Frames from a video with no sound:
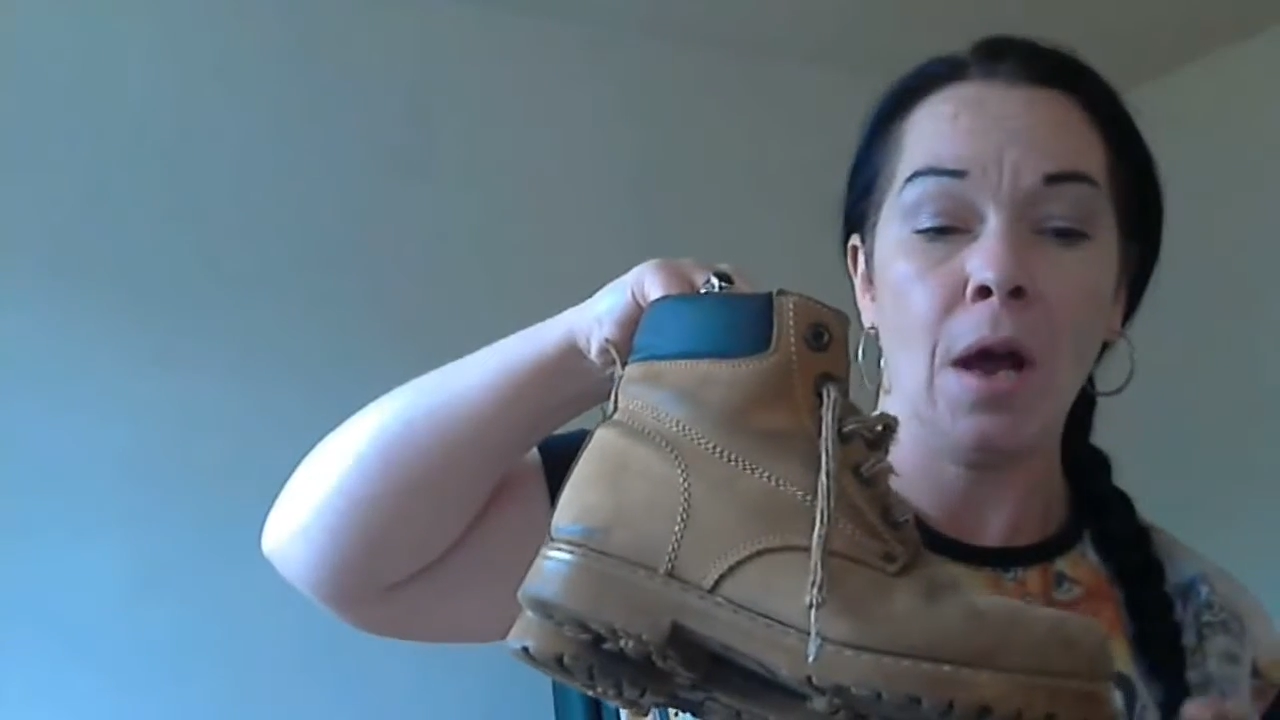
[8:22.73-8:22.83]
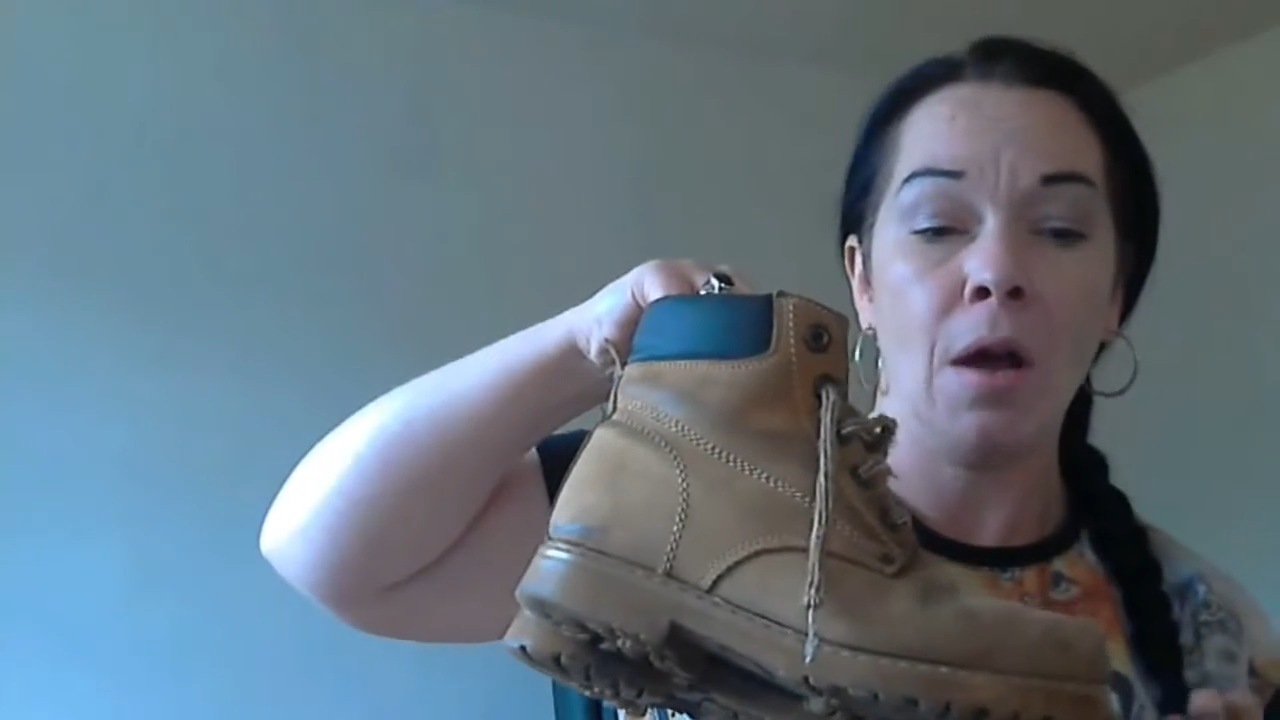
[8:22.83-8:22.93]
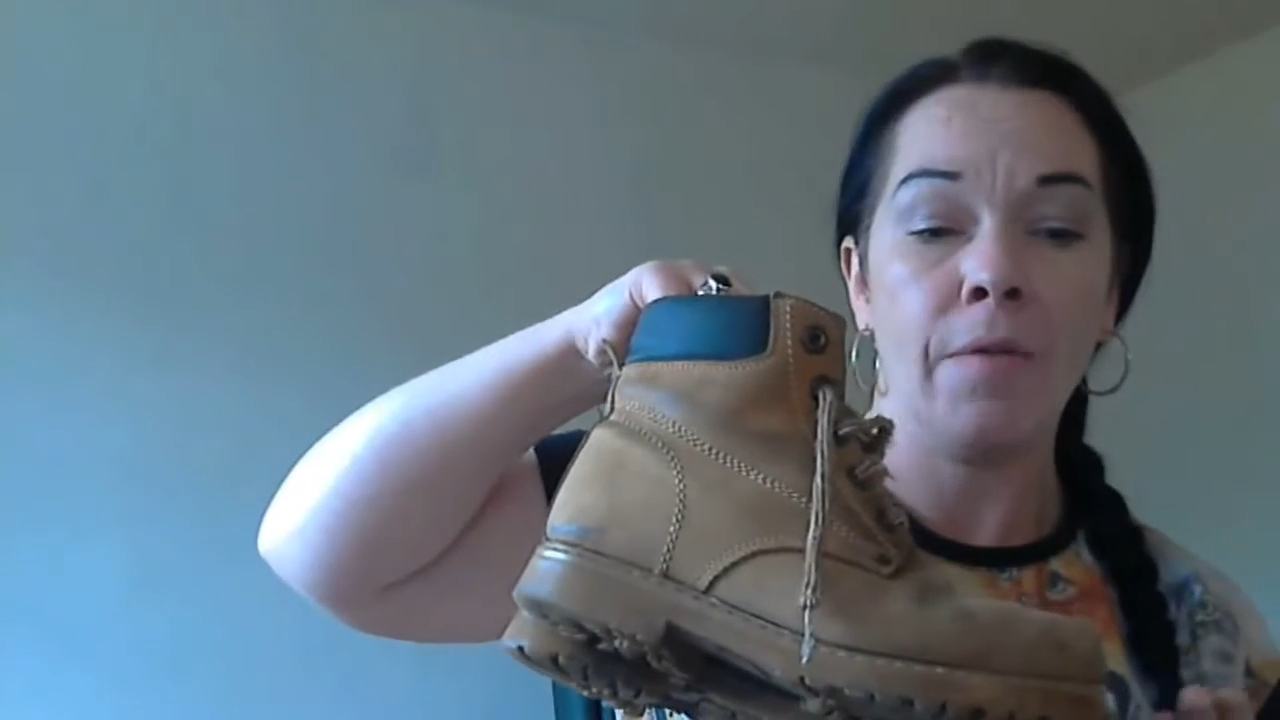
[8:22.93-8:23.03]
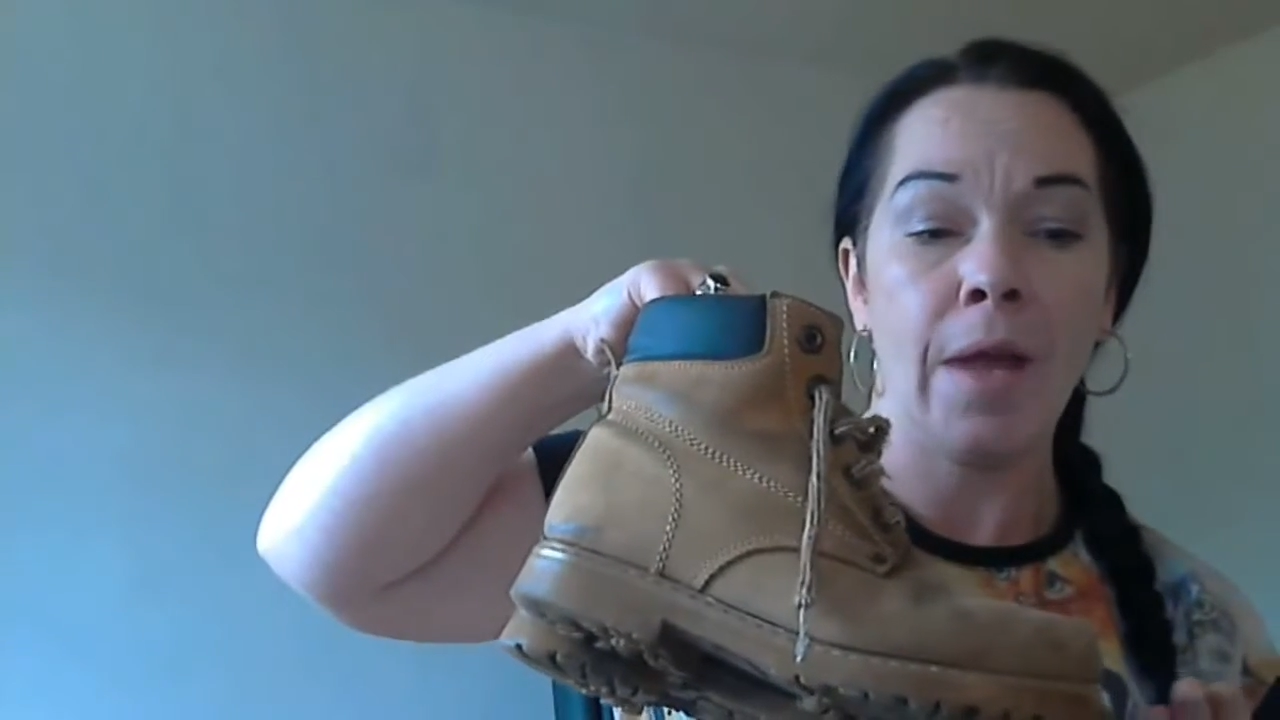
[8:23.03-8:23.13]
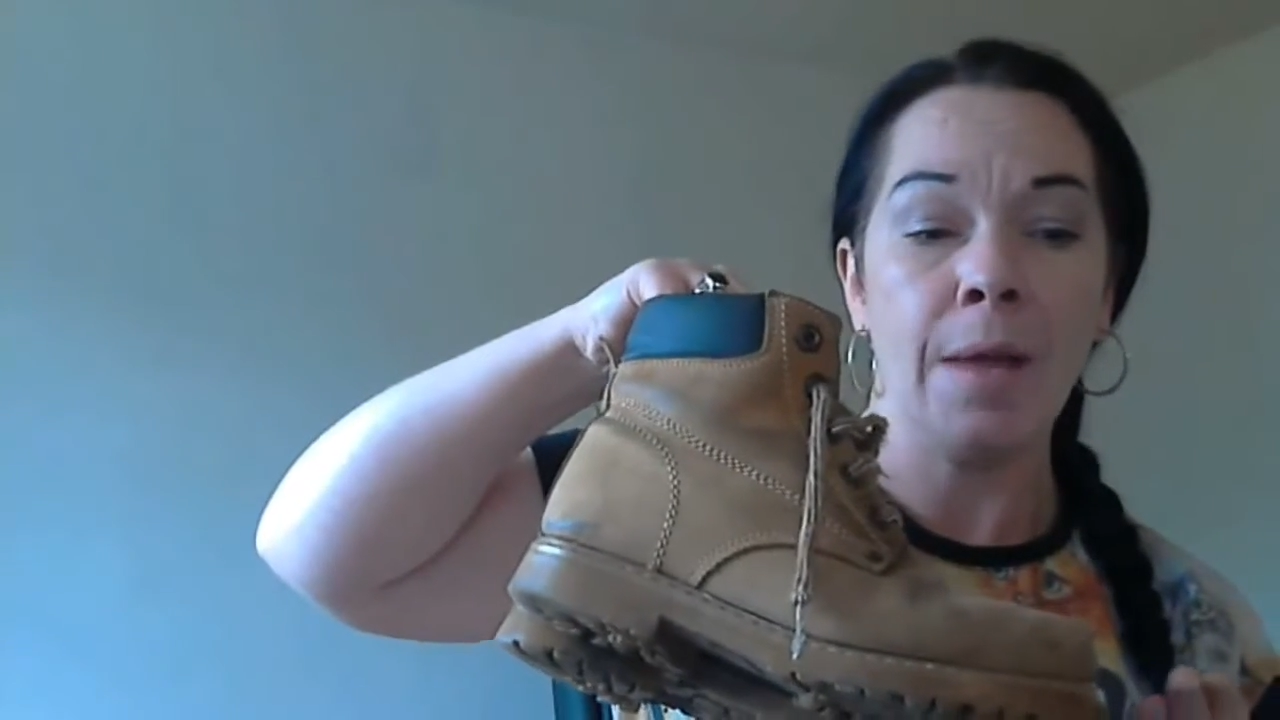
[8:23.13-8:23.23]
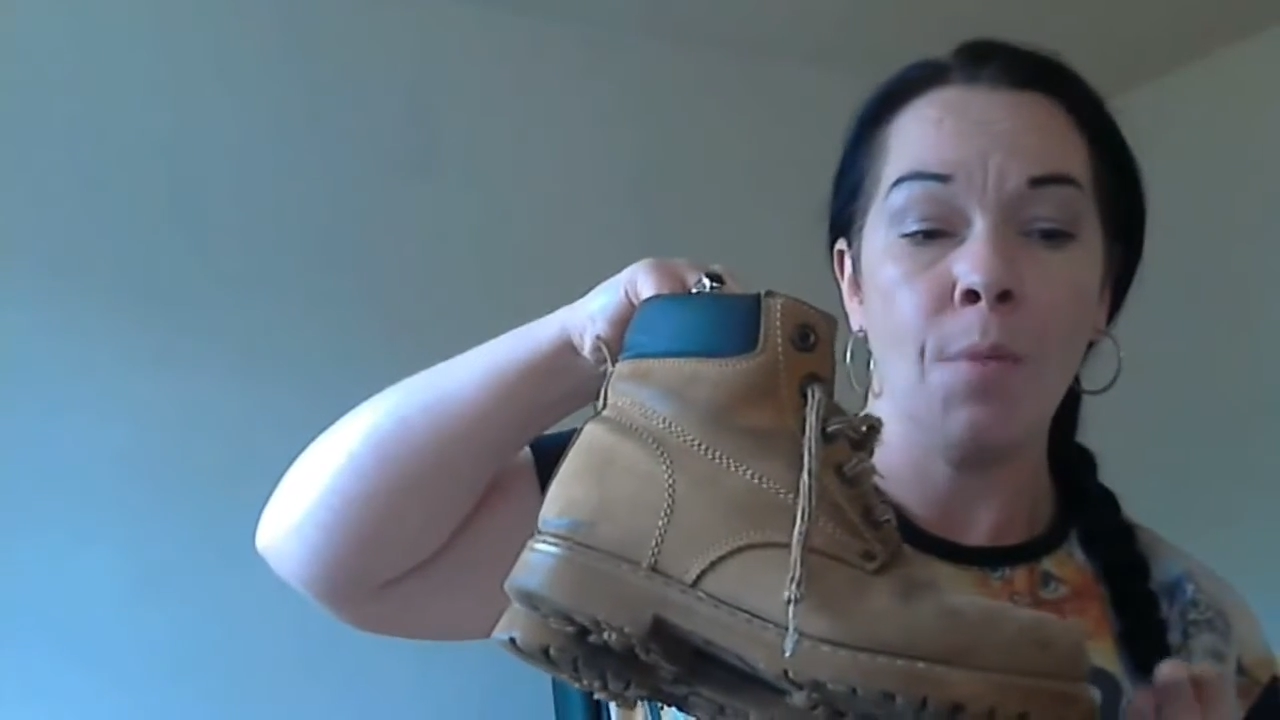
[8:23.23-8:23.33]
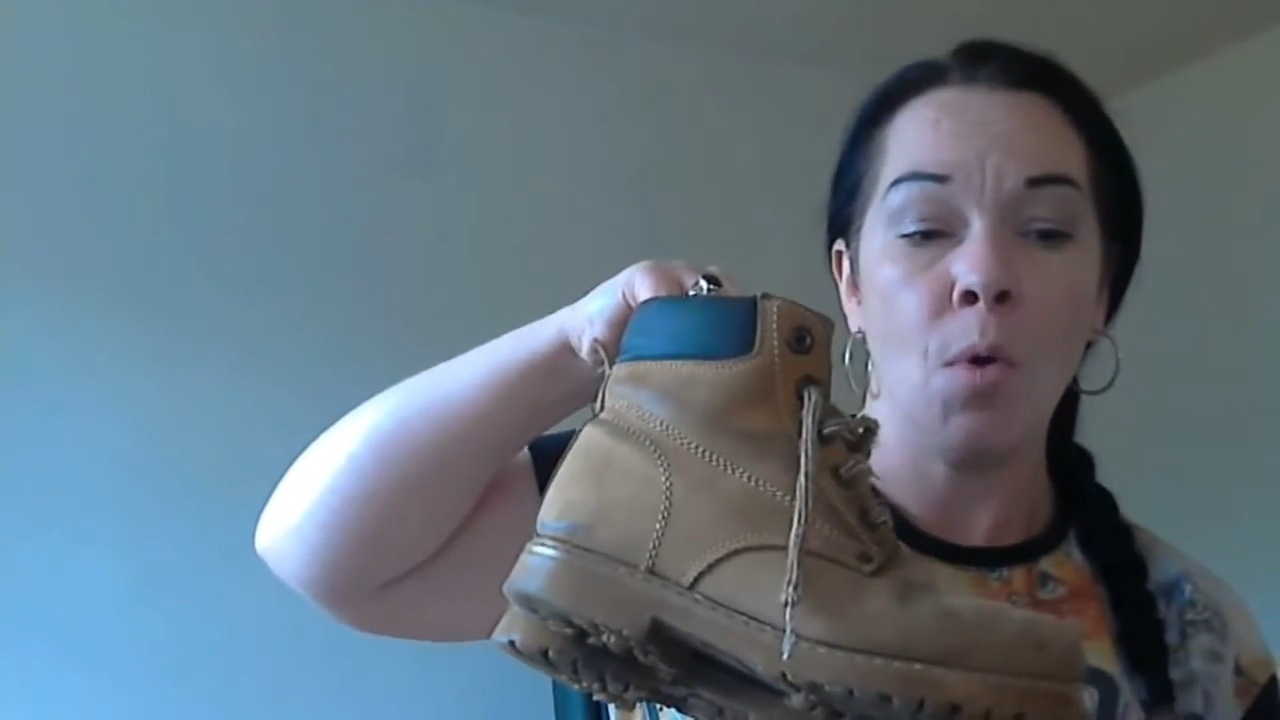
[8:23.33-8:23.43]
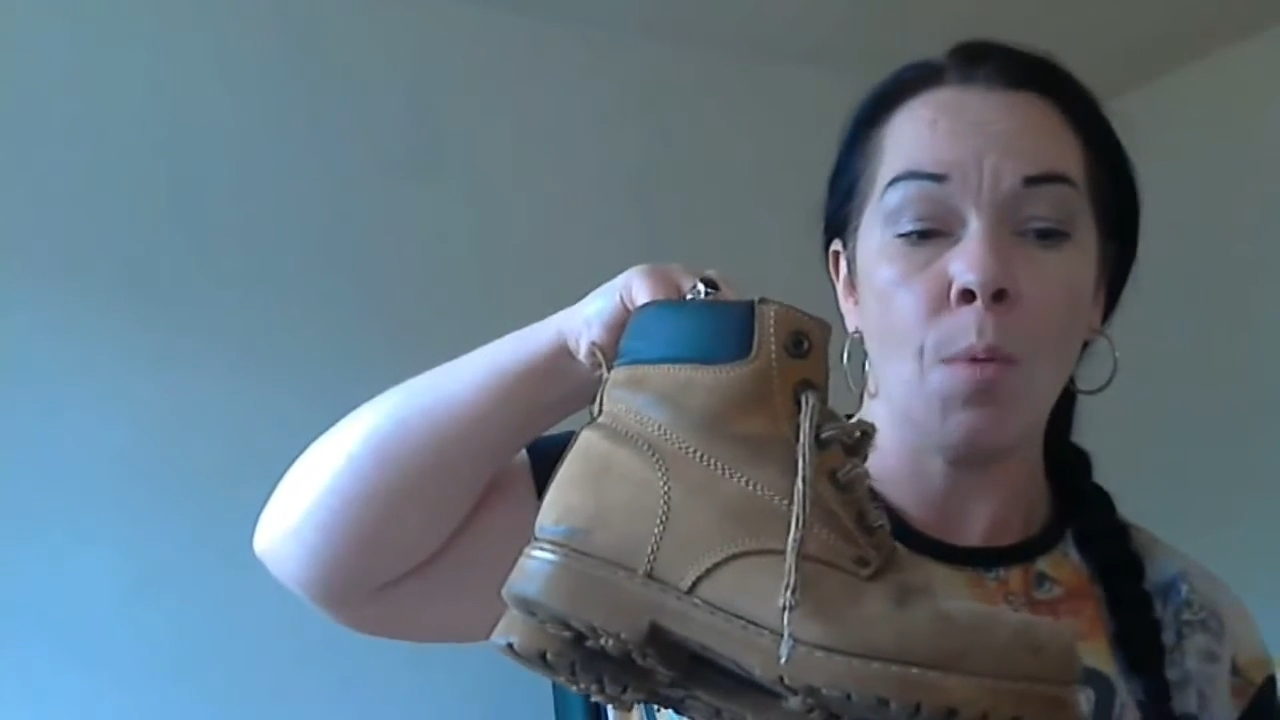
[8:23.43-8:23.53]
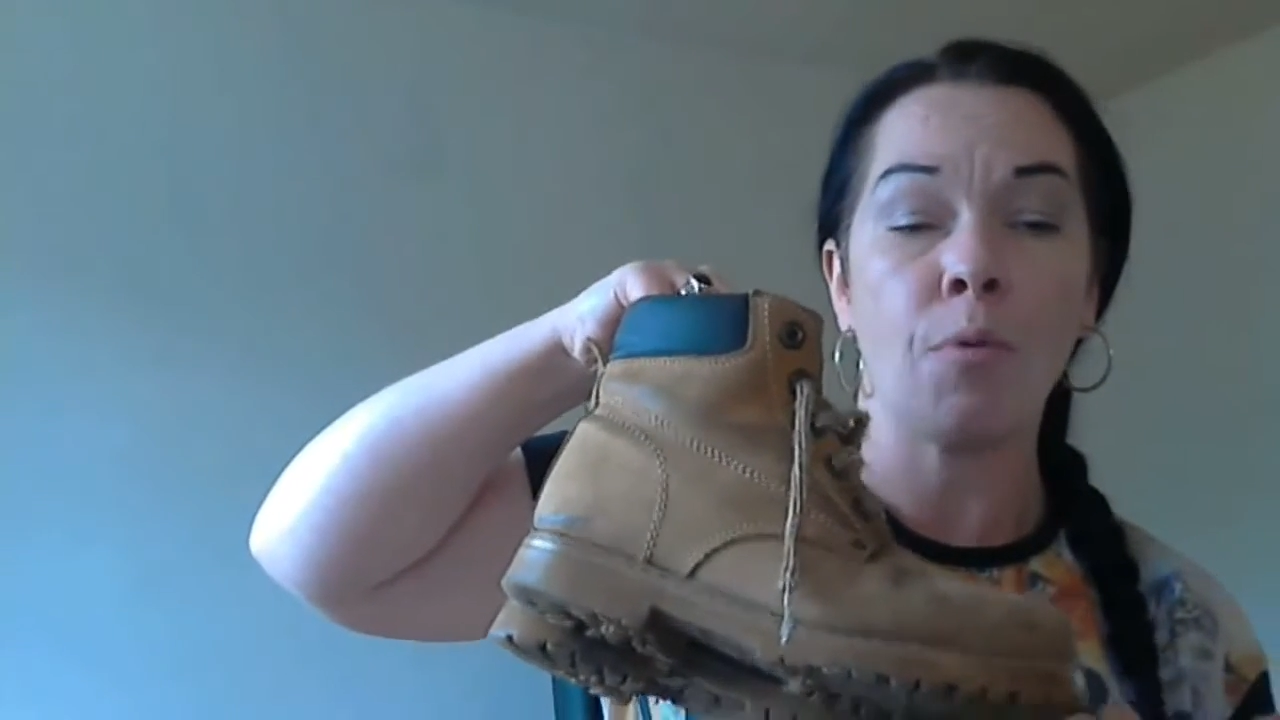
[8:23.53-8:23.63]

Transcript: are they more